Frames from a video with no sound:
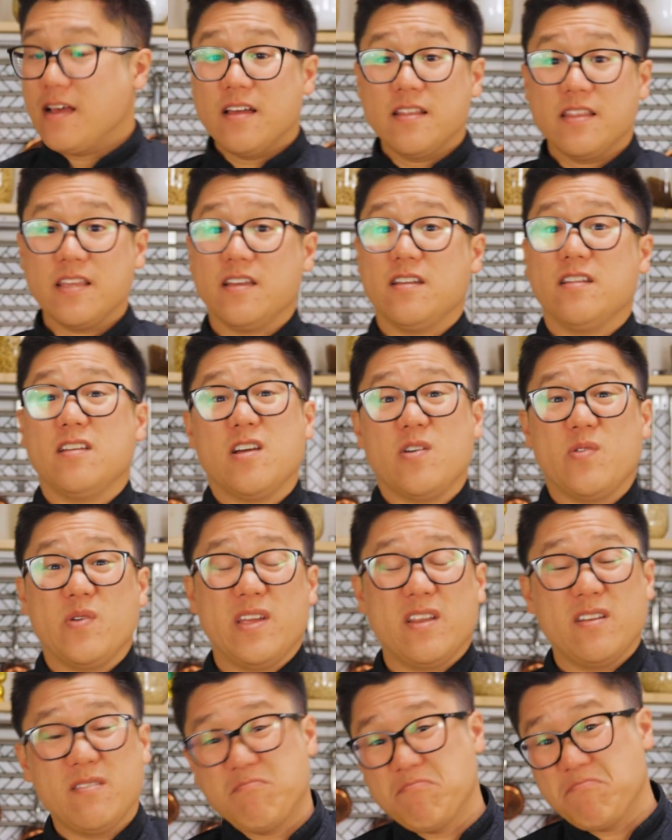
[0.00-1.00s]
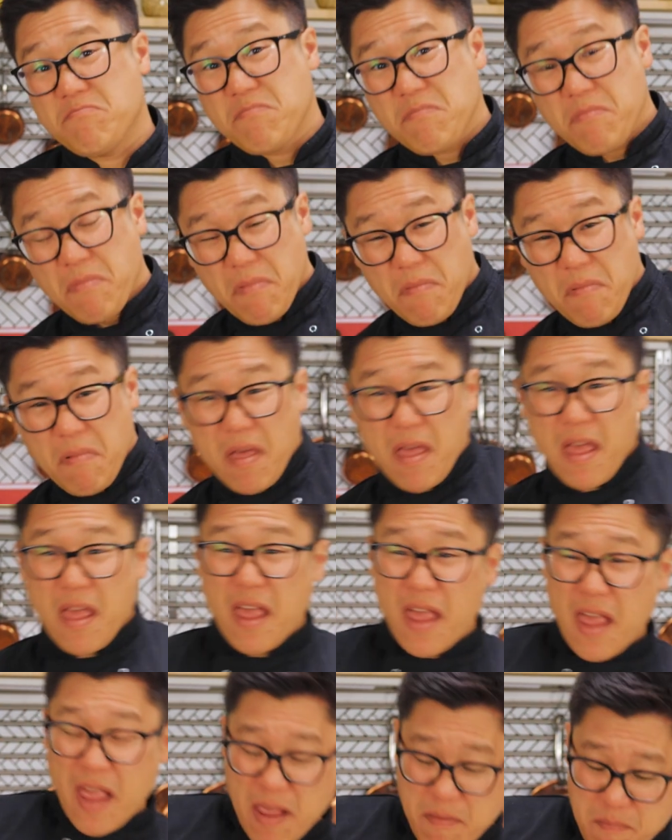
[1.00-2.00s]
They're going to go in.
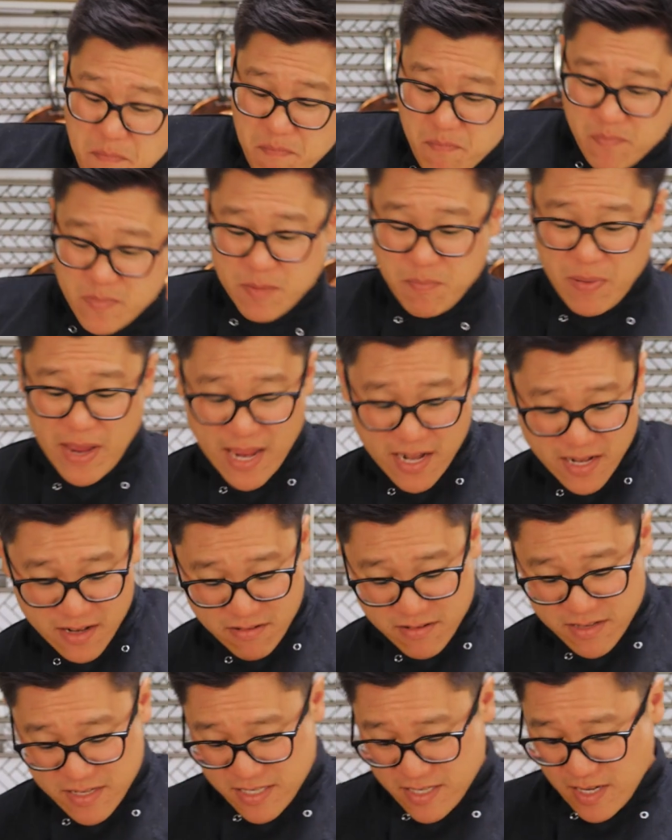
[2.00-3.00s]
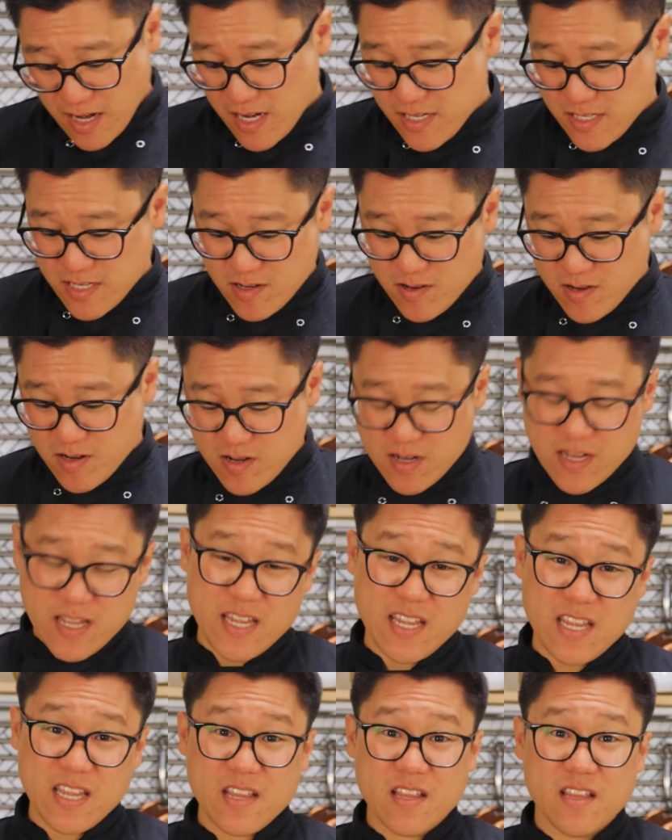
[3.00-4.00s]
Depending on the size of your
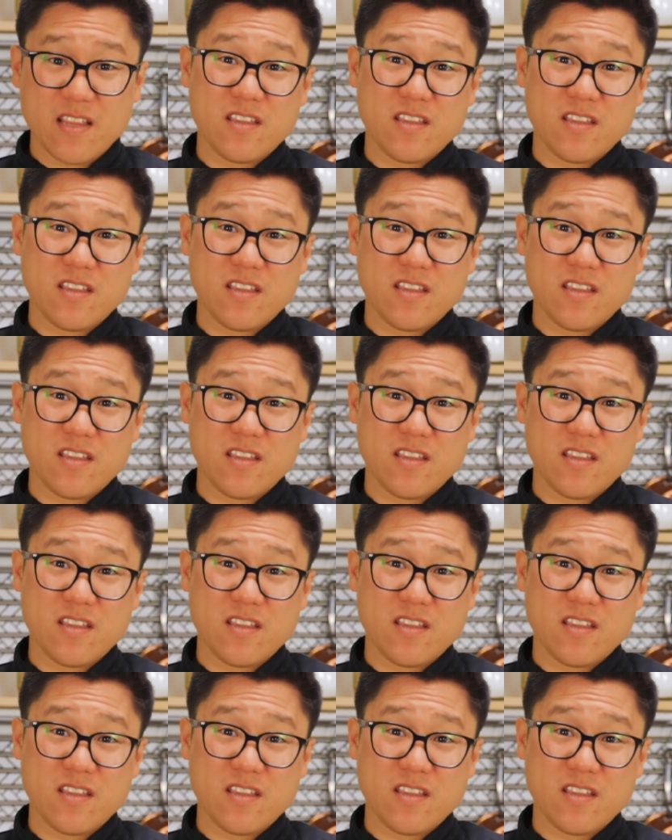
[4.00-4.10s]
cookie,